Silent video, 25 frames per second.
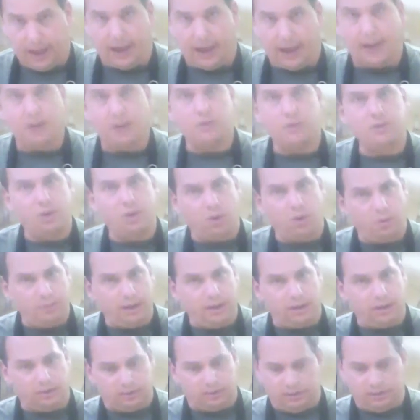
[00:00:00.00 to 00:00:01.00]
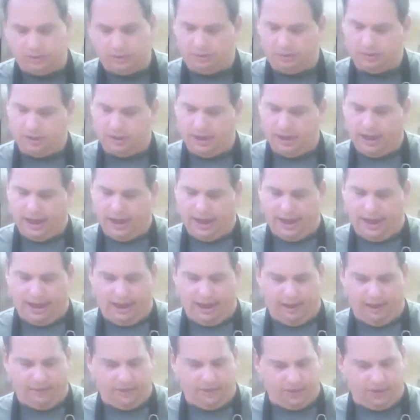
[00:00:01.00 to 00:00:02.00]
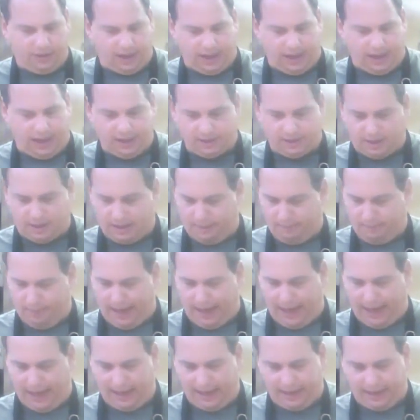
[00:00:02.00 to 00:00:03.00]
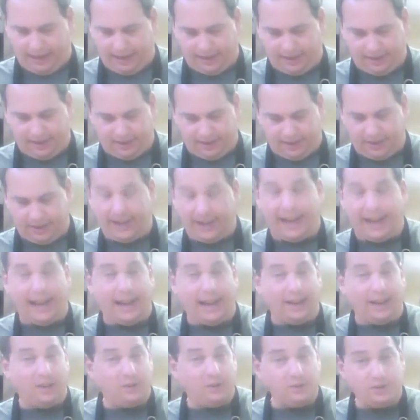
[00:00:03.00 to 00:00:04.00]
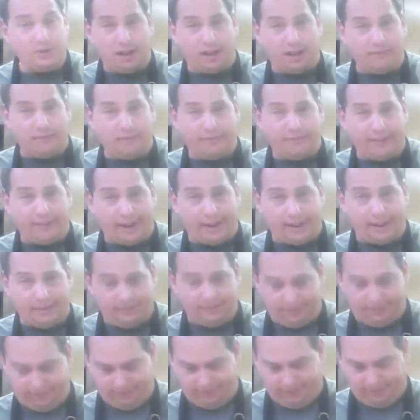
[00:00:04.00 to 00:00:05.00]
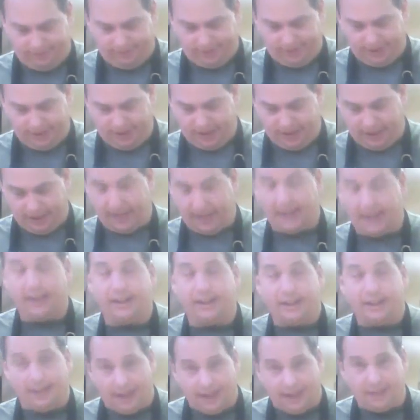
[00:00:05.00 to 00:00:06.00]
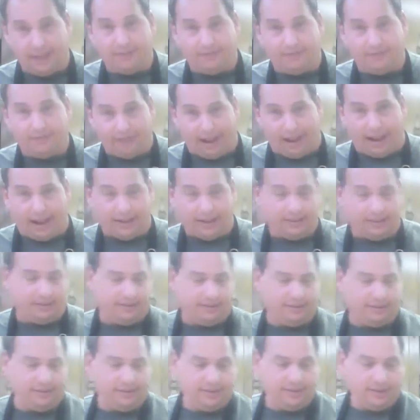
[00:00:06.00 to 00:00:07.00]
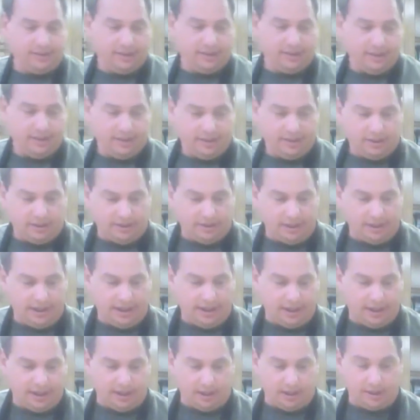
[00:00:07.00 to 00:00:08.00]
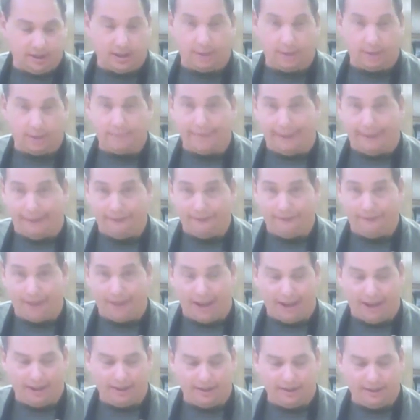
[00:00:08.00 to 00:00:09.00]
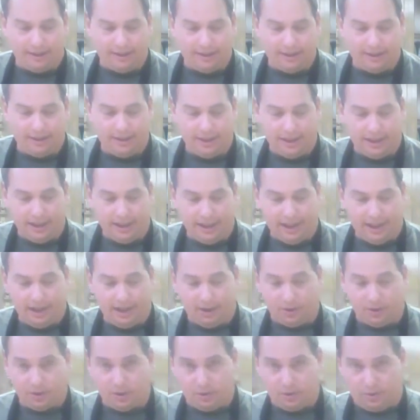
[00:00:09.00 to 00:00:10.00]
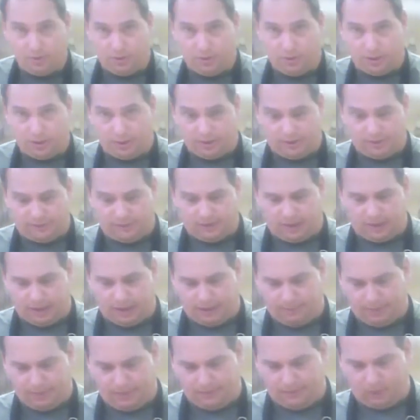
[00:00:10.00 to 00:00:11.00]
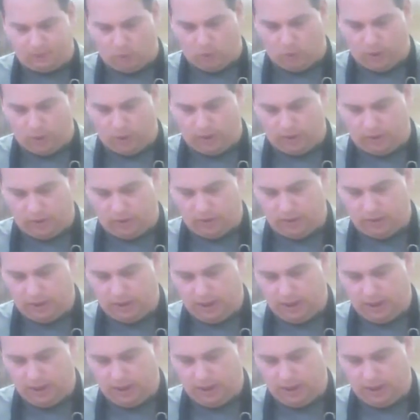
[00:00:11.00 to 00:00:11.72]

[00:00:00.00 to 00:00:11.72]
I use whole milk. You guys are going to bake, can't use non-fat. Okay, you need the fat. Alright, and on top of that fat, here's 2/3 of a cup of oil.